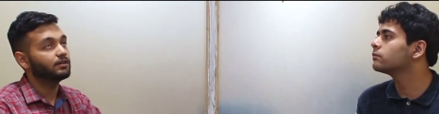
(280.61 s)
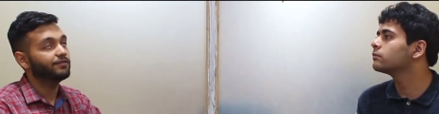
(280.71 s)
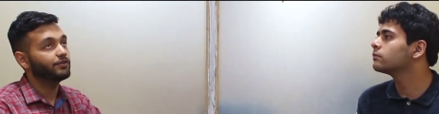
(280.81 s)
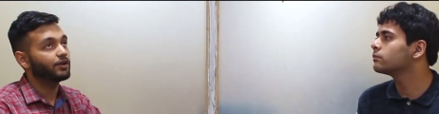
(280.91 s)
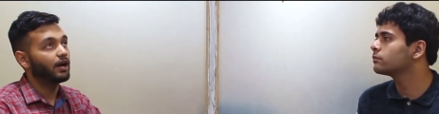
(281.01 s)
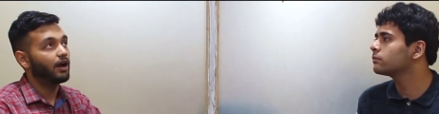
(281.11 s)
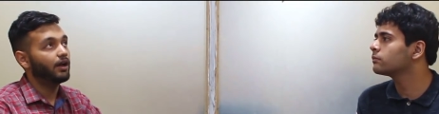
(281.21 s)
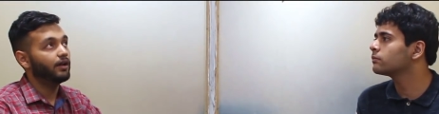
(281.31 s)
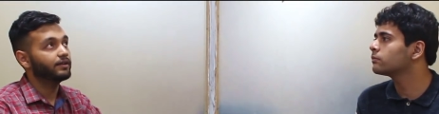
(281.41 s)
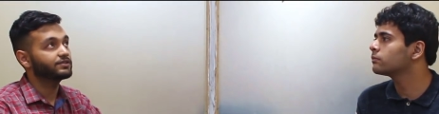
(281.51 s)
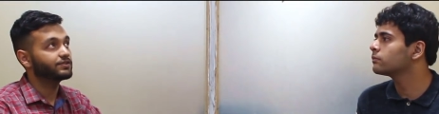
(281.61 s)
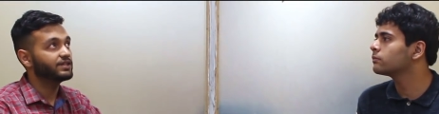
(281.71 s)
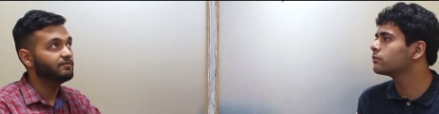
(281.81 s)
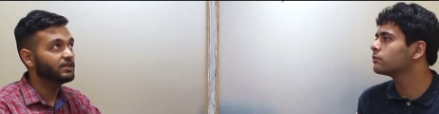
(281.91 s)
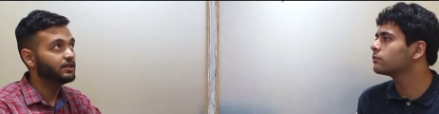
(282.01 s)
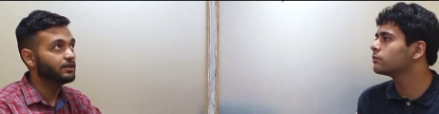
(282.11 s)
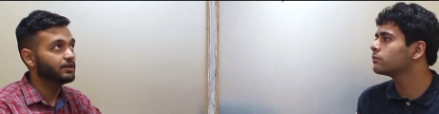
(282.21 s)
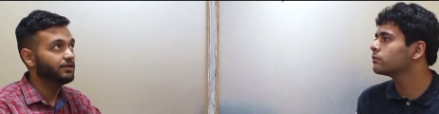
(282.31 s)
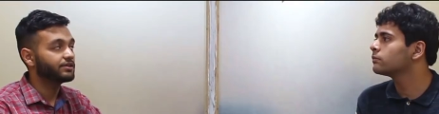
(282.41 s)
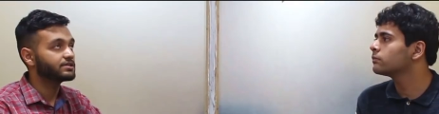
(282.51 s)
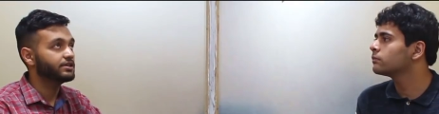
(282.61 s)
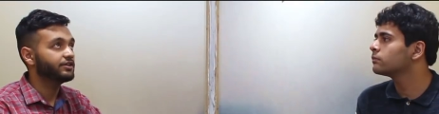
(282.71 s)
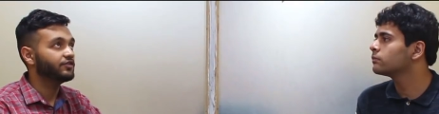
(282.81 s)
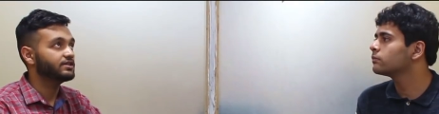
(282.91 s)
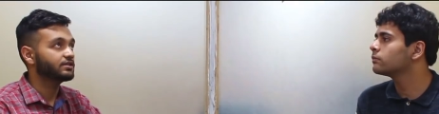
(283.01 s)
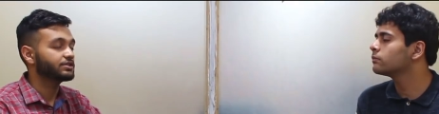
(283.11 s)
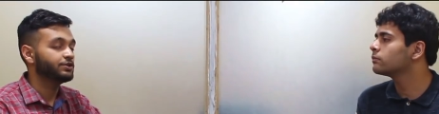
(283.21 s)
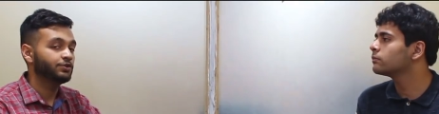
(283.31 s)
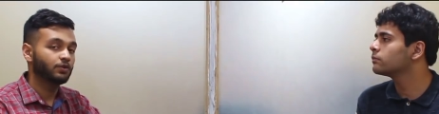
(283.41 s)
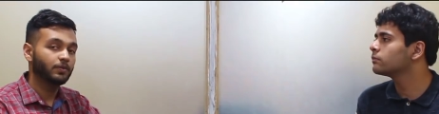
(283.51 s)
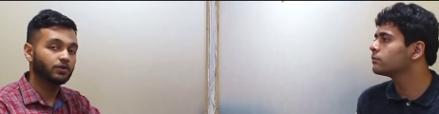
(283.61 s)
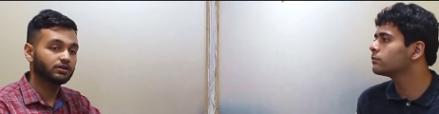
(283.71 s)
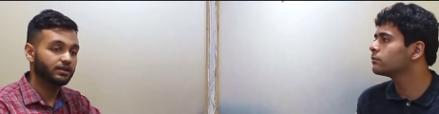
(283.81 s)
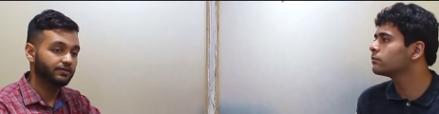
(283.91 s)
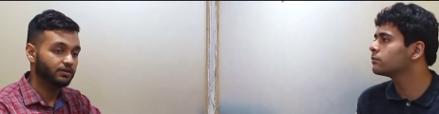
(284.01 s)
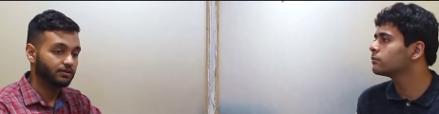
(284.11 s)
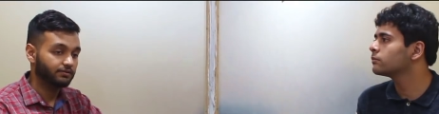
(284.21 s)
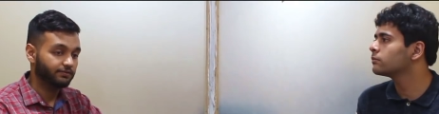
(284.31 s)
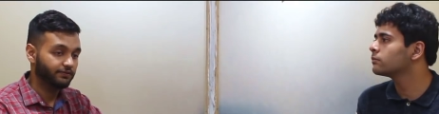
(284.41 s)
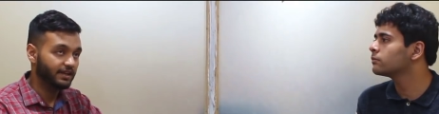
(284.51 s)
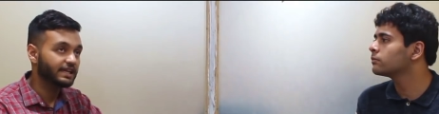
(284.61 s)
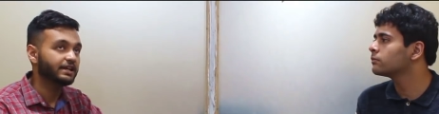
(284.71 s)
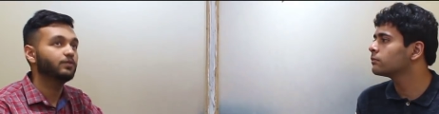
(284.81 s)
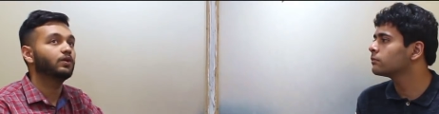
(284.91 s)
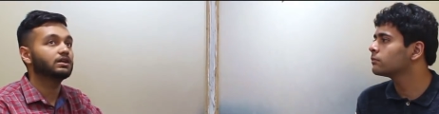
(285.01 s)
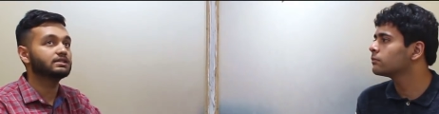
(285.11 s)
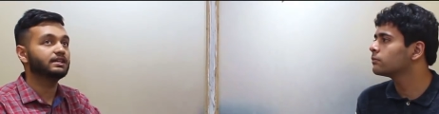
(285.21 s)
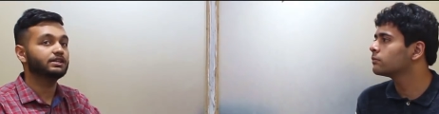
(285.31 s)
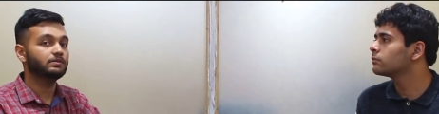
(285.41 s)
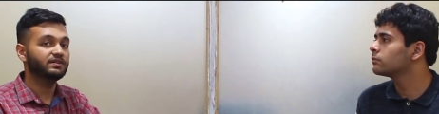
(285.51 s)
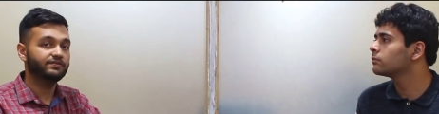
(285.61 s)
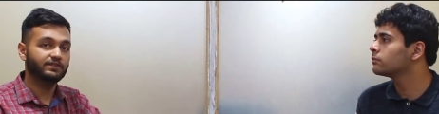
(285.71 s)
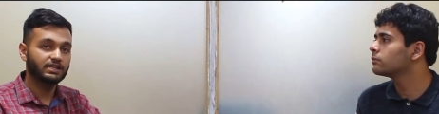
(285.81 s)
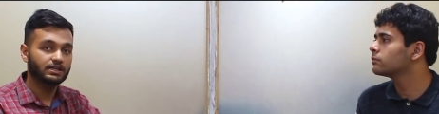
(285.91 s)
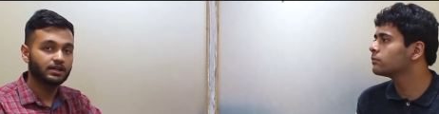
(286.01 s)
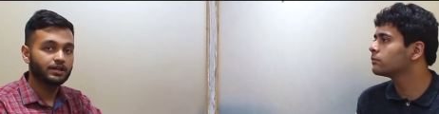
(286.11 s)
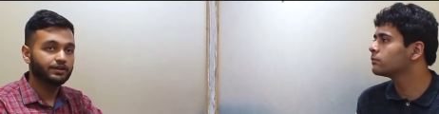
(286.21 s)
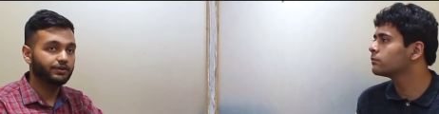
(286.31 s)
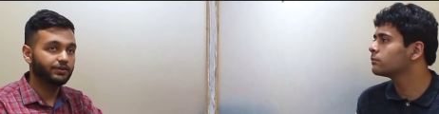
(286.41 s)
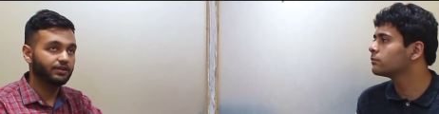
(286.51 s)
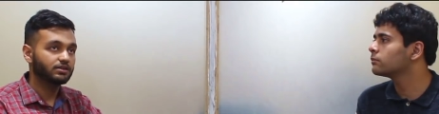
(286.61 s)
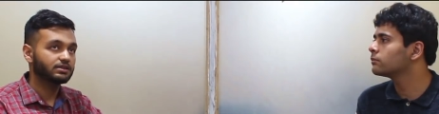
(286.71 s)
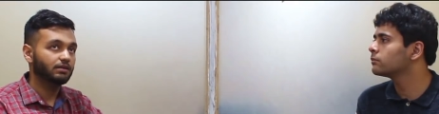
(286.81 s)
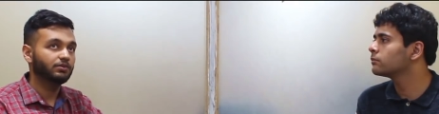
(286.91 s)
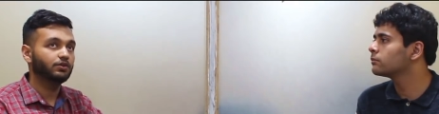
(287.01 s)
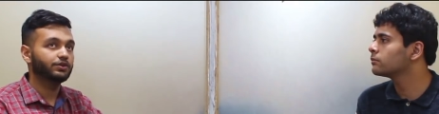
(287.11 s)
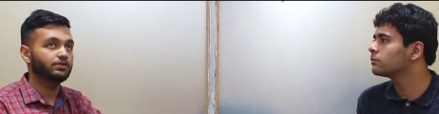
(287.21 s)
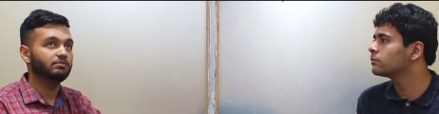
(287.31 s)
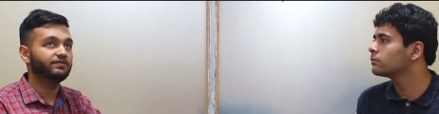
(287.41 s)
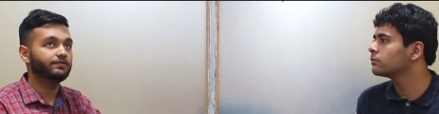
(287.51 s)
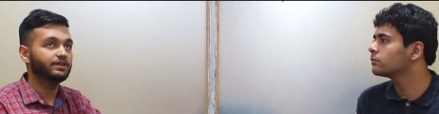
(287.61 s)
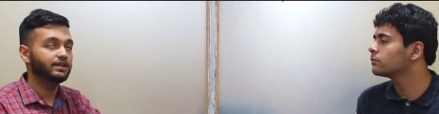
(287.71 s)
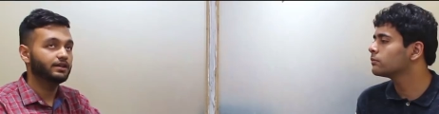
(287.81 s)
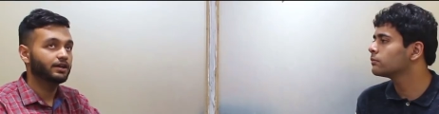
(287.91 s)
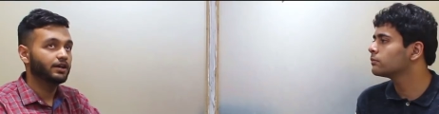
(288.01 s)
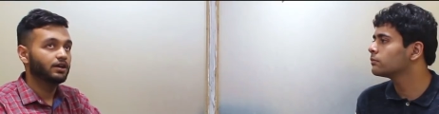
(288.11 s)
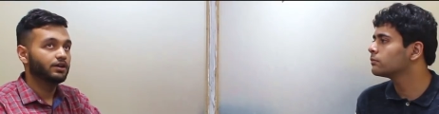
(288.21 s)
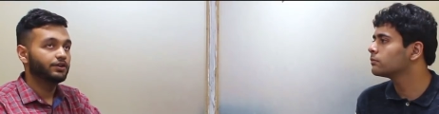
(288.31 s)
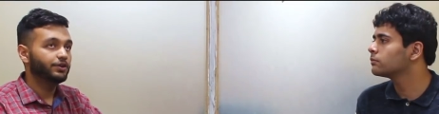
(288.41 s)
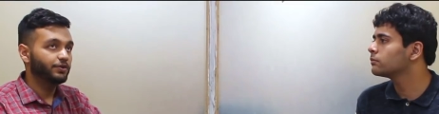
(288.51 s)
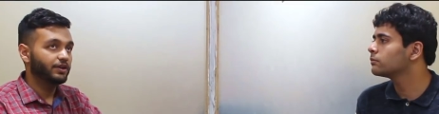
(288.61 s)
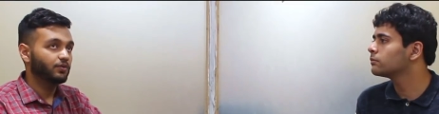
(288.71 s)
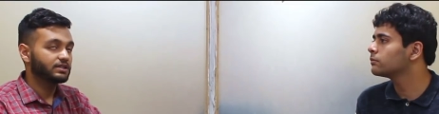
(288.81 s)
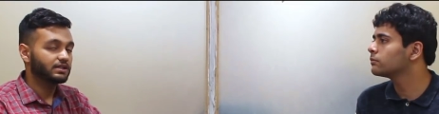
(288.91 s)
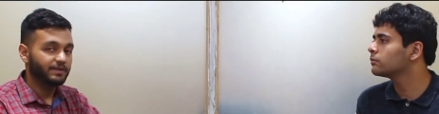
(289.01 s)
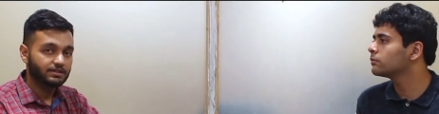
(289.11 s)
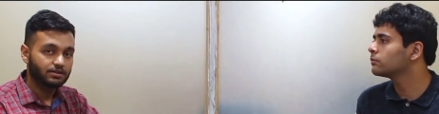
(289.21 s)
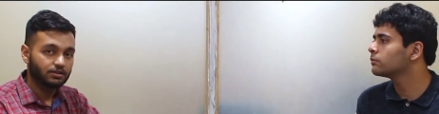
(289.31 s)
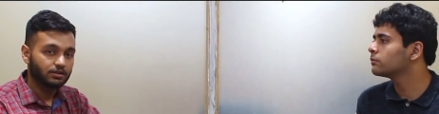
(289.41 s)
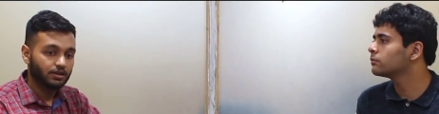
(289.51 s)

Speaker 1: if you're extremely interested in research and you know about it well in advance that you'll be free during the summer or you'll be free during one semester,